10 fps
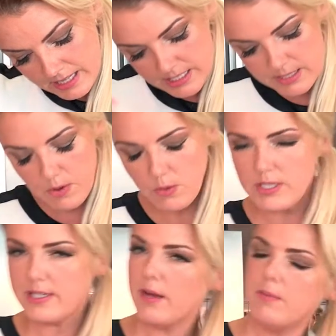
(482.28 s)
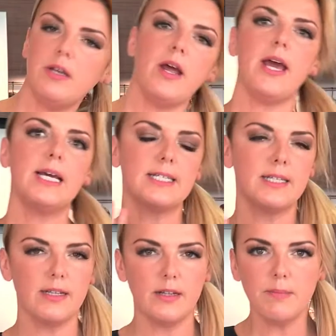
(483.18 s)
the smoked salmon is a
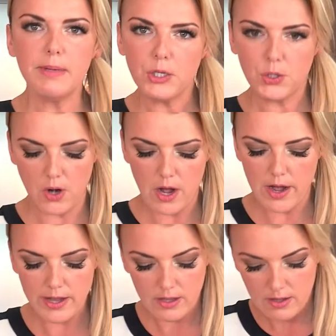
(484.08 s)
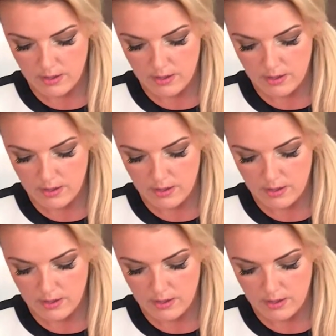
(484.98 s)
little bit dry.